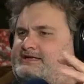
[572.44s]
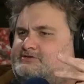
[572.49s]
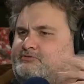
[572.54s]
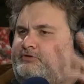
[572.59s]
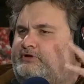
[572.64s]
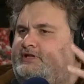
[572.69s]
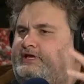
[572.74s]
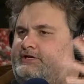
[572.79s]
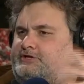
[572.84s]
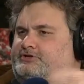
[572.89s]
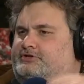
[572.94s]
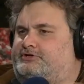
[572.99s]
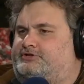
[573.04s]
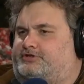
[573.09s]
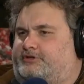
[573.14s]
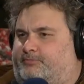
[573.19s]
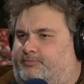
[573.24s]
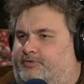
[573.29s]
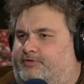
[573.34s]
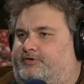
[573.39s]
a
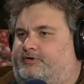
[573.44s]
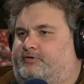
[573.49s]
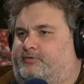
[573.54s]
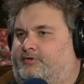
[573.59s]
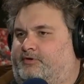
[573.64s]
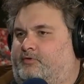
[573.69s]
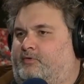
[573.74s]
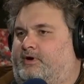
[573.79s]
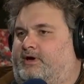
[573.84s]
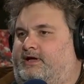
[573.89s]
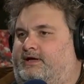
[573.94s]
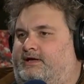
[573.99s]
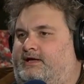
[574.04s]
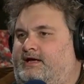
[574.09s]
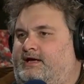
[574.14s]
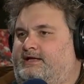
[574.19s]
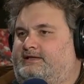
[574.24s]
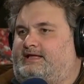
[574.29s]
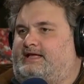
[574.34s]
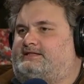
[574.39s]
relationship with you in a way
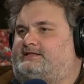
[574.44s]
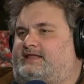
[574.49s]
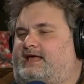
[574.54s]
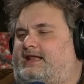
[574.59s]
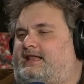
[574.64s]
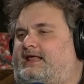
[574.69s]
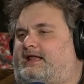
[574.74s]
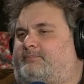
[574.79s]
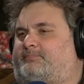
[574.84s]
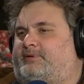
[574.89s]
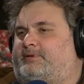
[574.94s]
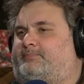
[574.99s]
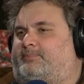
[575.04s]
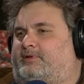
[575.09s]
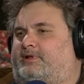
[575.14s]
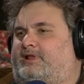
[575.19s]
that yeah. not a lot of people